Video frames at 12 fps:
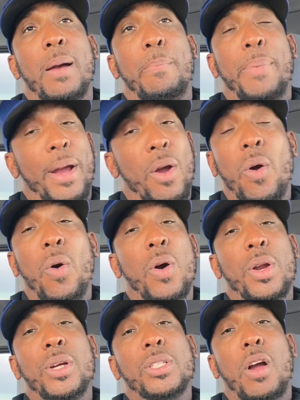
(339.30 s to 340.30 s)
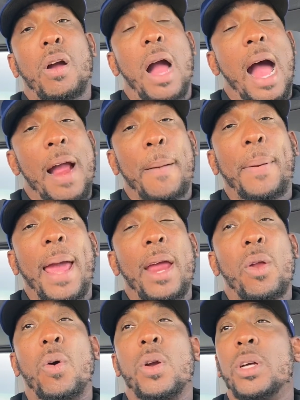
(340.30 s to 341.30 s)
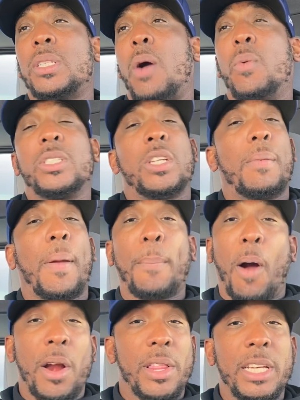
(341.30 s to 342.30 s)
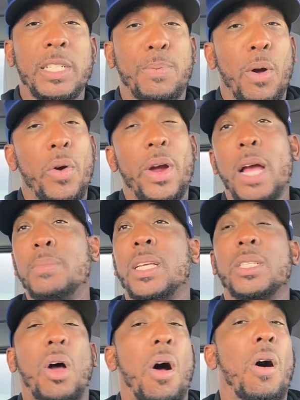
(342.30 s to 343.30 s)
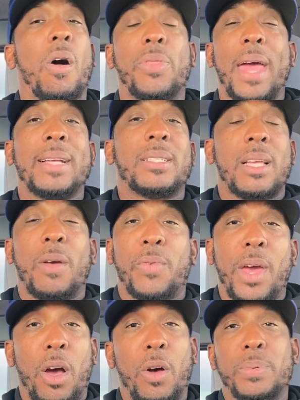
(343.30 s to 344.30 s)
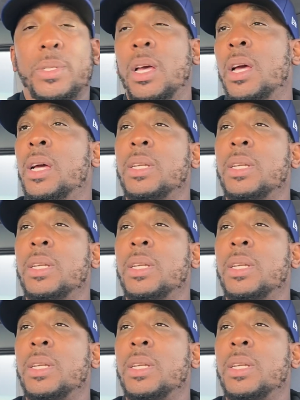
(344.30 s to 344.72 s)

bigger orders or higher paying orders. I want you to be part of these programs, because all that stuff helps.